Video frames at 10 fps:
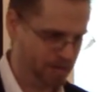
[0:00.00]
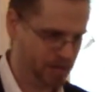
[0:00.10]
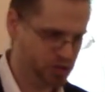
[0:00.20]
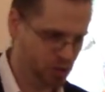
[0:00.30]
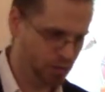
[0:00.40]

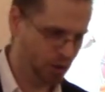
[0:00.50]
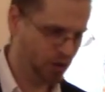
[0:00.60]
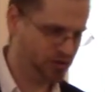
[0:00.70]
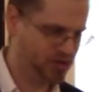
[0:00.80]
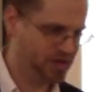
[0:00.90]
And so
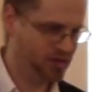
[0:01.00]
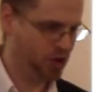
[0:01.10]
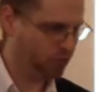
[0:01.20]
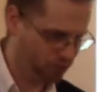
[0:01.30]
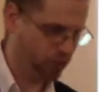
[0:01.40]
Paul says,
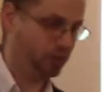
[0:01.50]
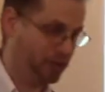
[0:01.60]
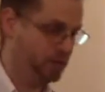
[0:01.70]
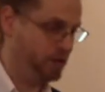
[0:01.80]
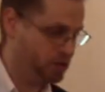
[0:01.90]
don't
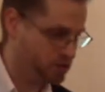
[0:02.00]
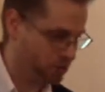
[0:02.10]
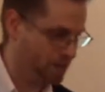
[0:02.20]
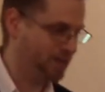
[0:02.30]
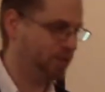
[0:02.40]
verbally abuse
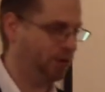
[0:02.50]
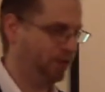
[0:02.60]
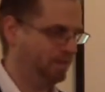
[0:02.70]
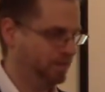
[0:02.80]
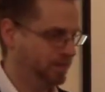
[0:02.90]
your
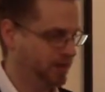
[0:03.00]
people,